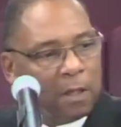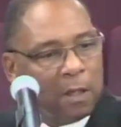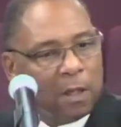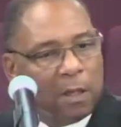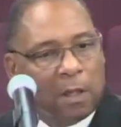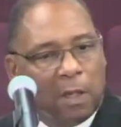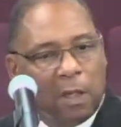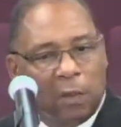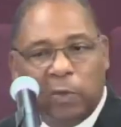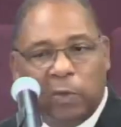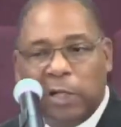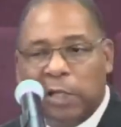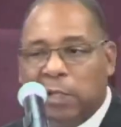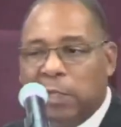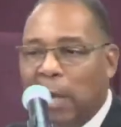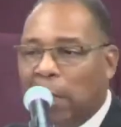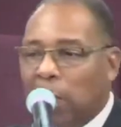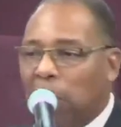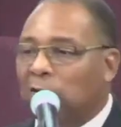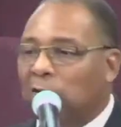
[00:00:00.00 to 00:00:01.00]
And when he
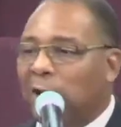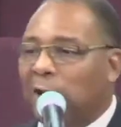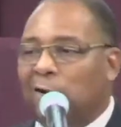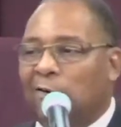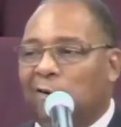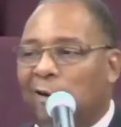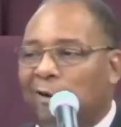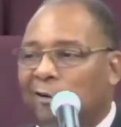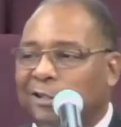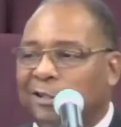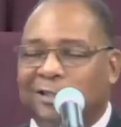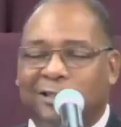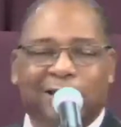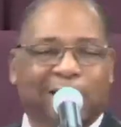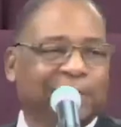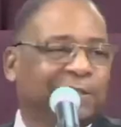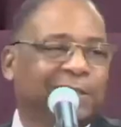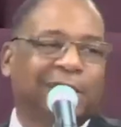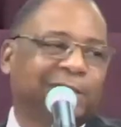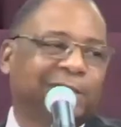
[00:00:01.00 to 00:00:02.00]
got on that cross, he said,
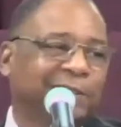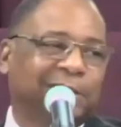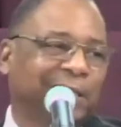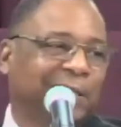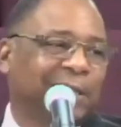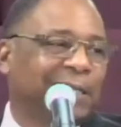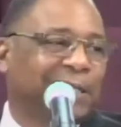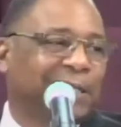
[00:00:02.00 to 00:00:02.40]
"Test the lest